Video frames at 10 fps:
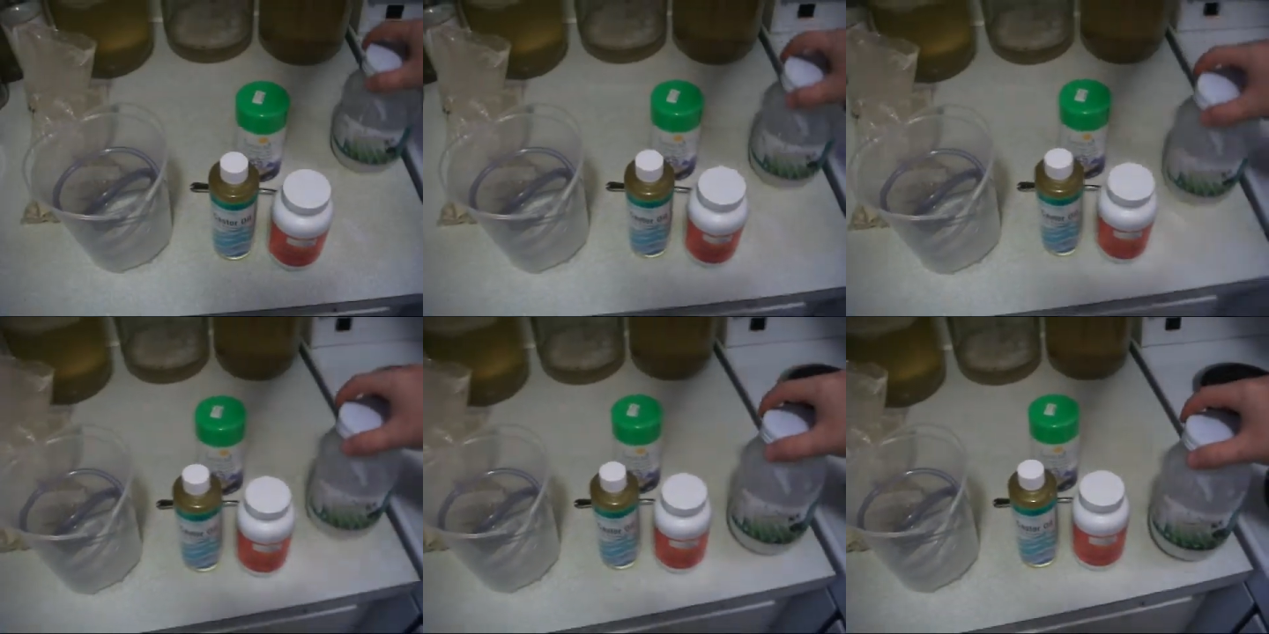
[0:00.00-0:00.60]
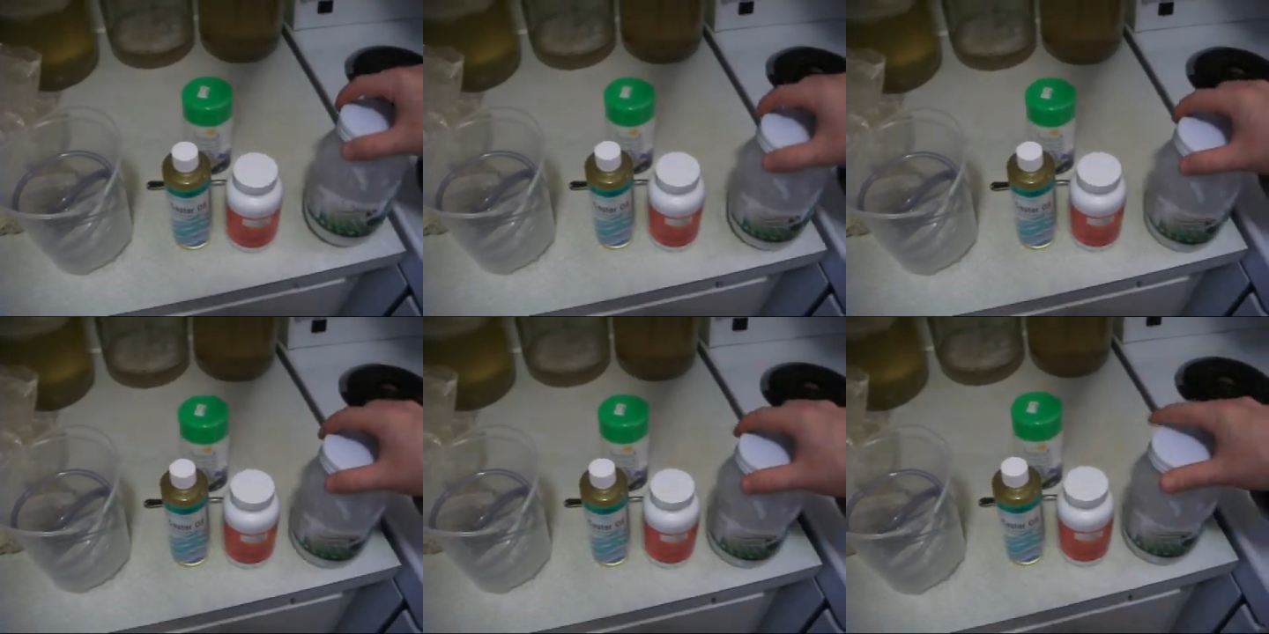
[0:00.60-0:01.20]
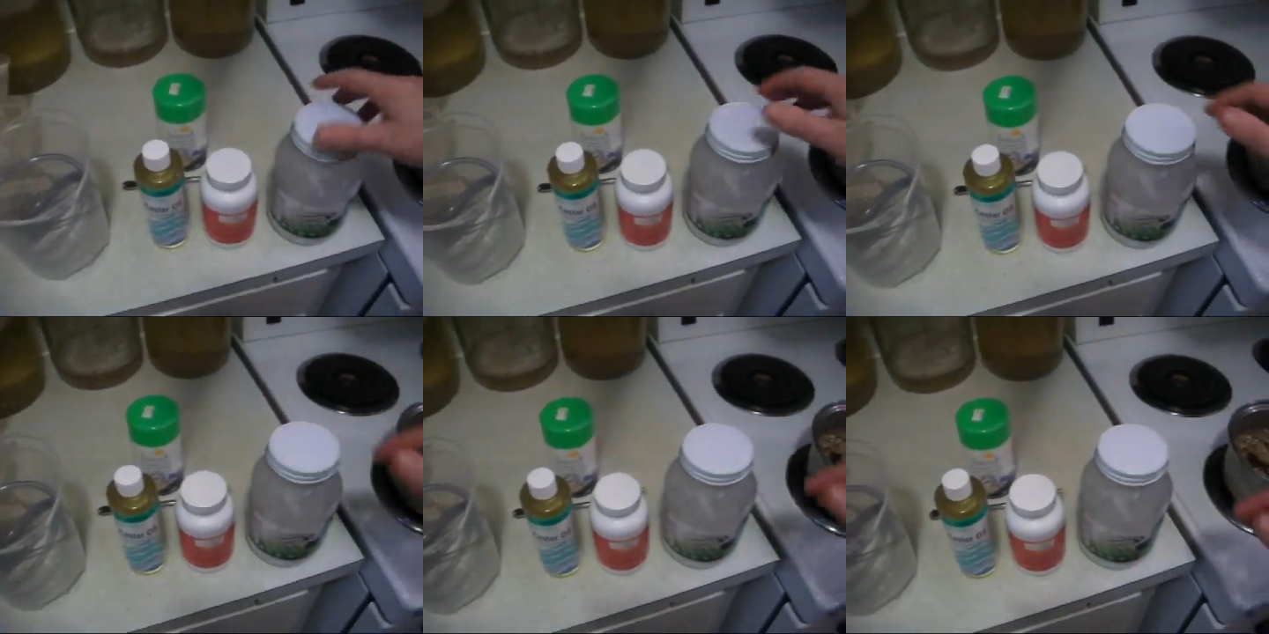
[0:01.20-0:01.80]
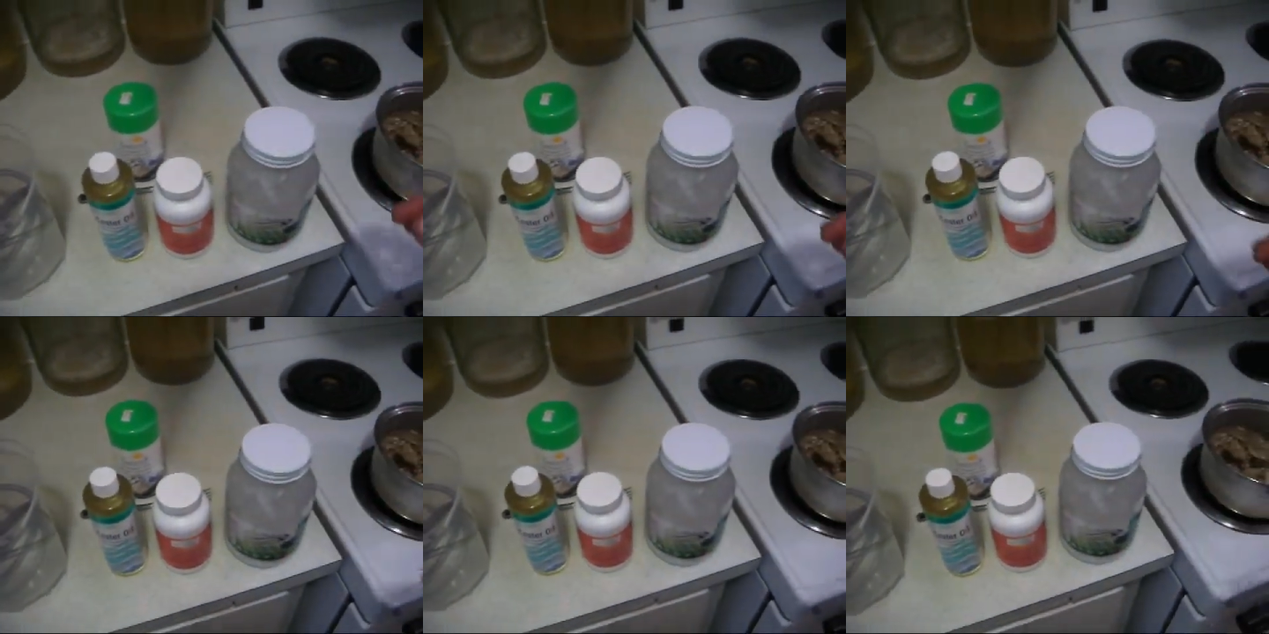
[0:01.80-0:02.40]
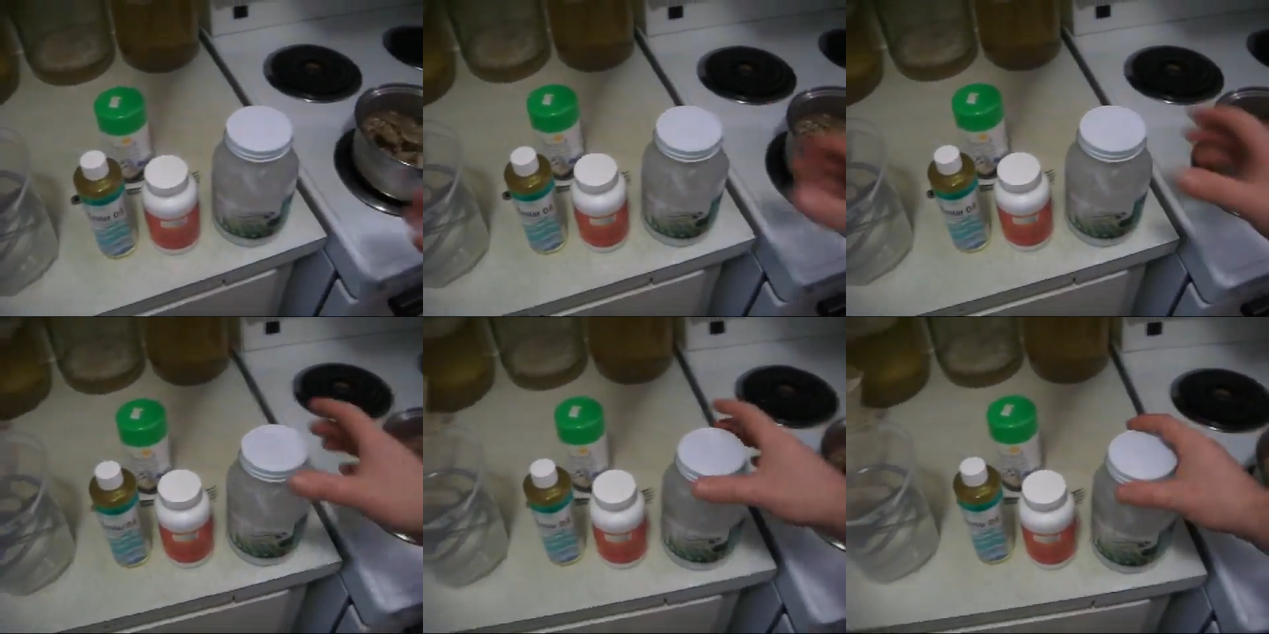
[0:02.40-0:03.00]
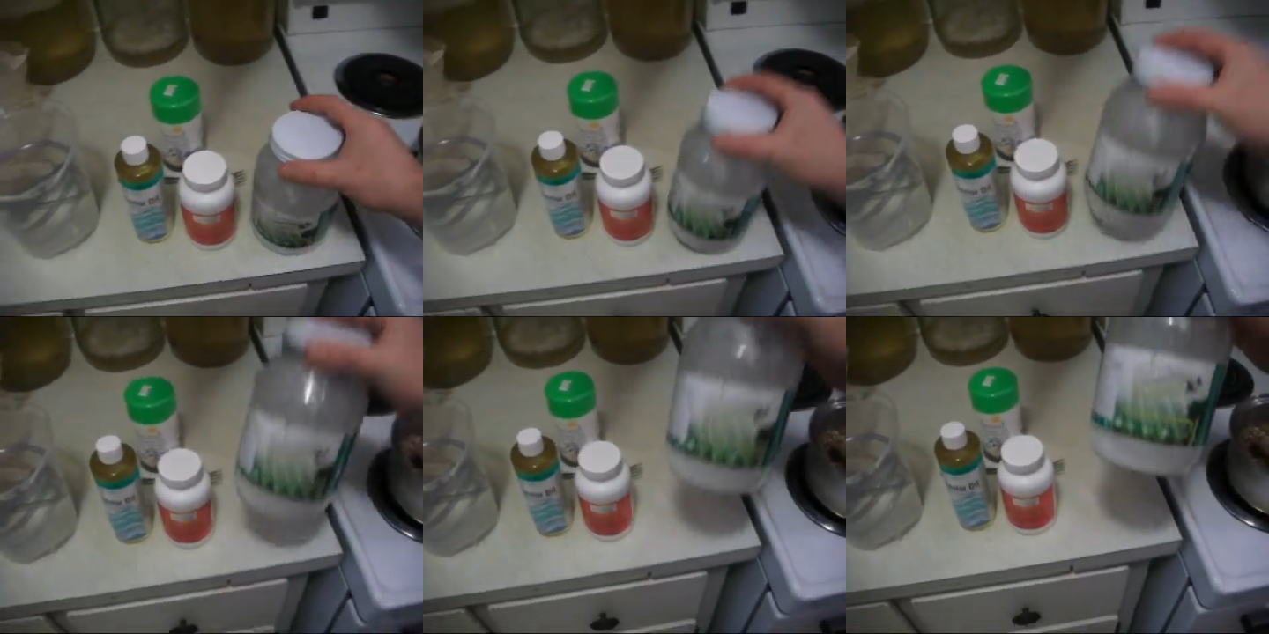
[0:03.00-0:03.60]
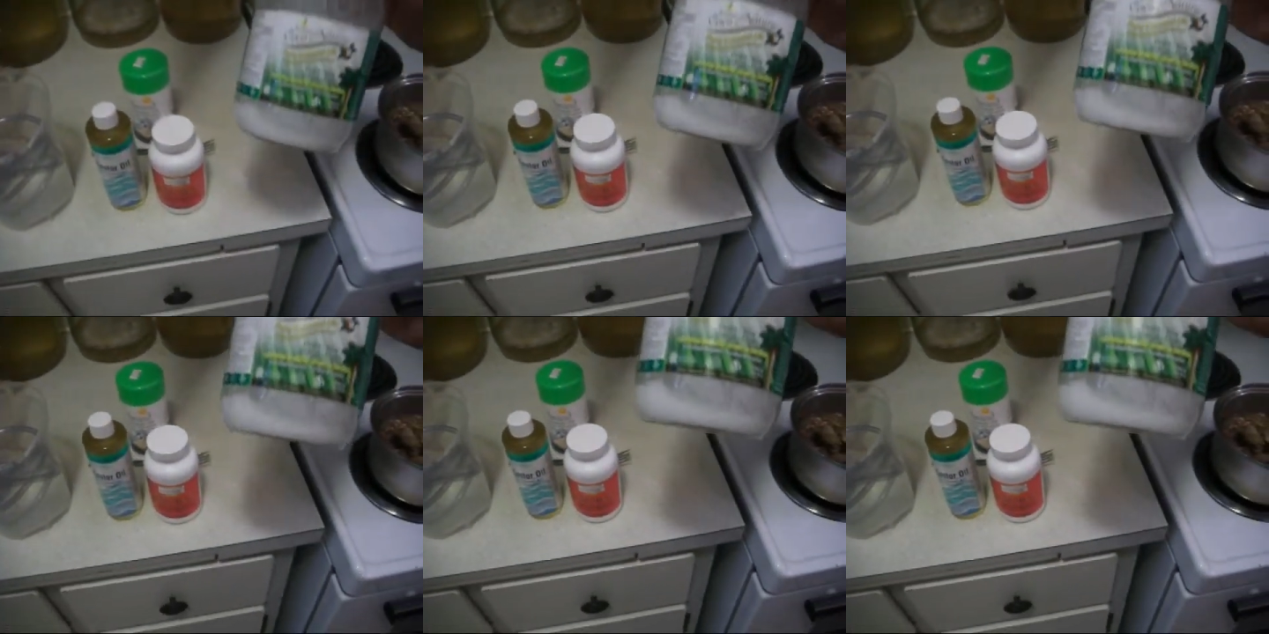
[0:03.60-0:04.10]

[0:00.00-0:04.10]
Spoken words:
No face is visible, so there are no lips to read.